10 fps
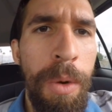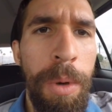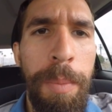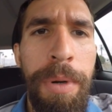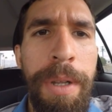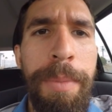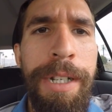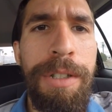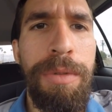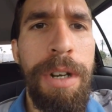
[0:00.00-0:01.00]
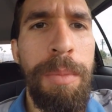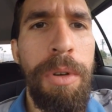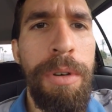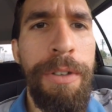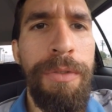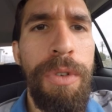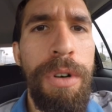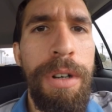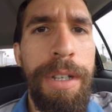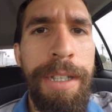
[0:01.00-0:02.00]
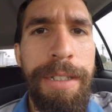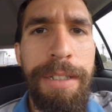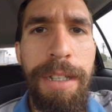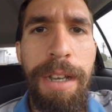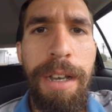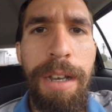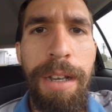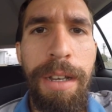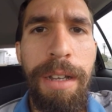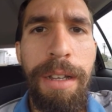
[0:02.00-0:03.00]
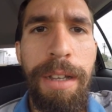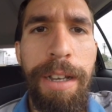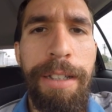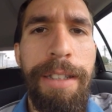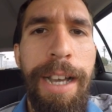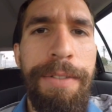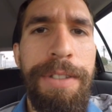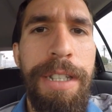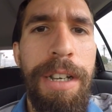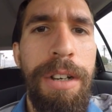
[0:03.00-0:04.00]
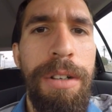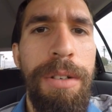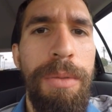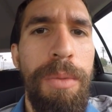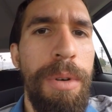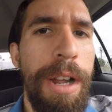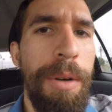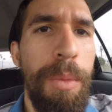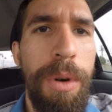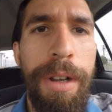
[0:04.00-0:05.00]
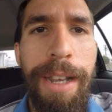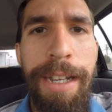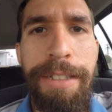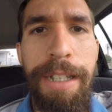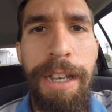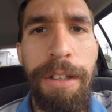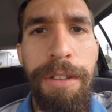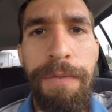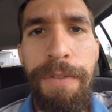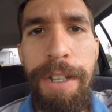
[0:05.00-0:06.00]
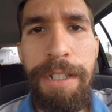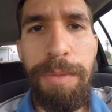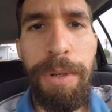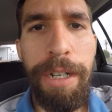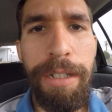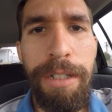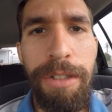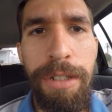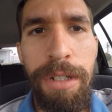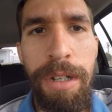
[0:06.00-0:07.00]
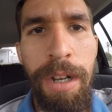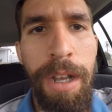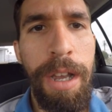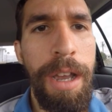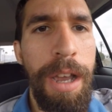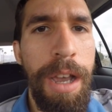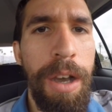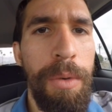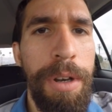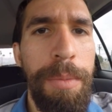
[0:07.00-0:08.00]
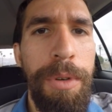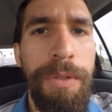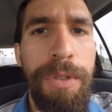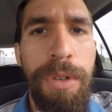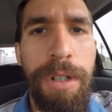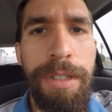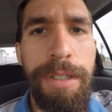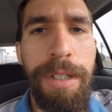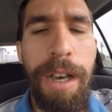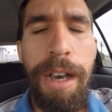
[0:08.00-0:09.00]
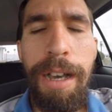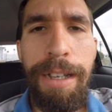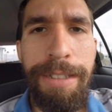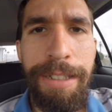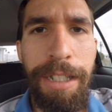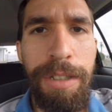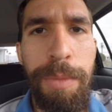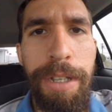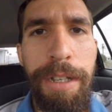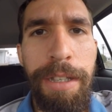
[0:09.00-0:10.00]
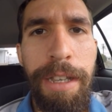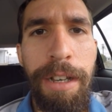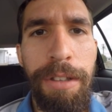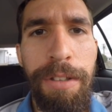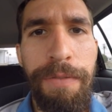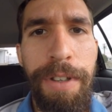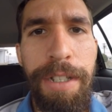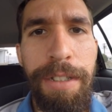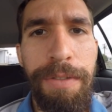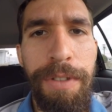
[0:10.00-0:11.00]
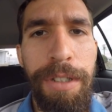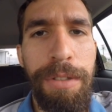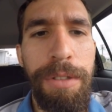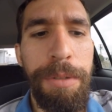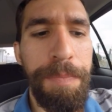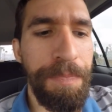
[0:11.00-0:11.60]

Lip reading: Well, pretty much what I'm going for is a lifestyle where I work as a health and fitness practitioner. I want to move towards salesman in the health and fitness field.